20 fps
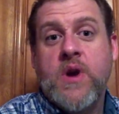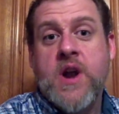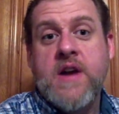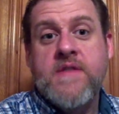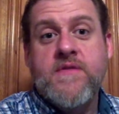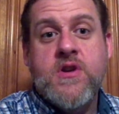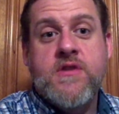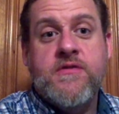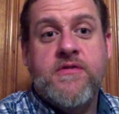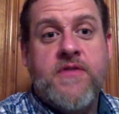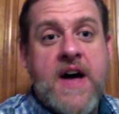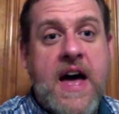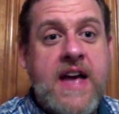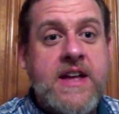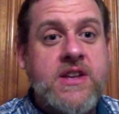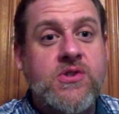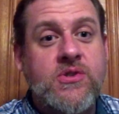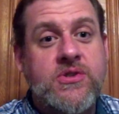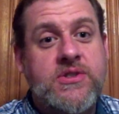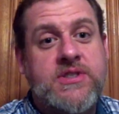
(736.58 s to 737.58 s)
whenever you
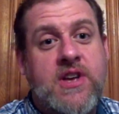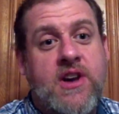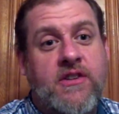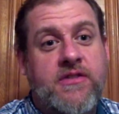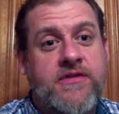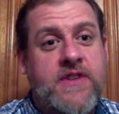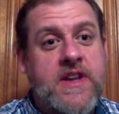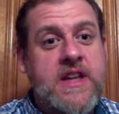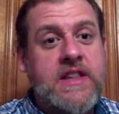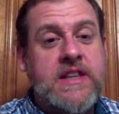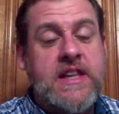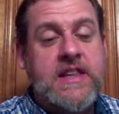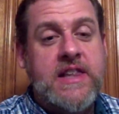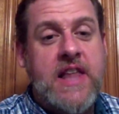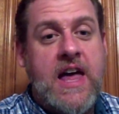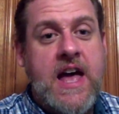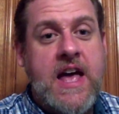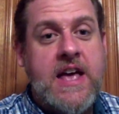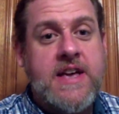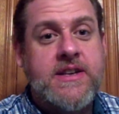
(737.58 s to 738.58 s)
find yourself feeling
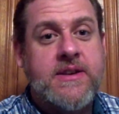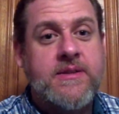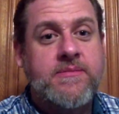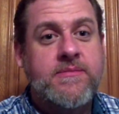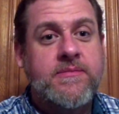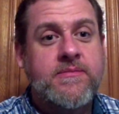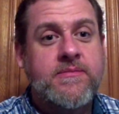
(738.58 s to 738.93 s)
like,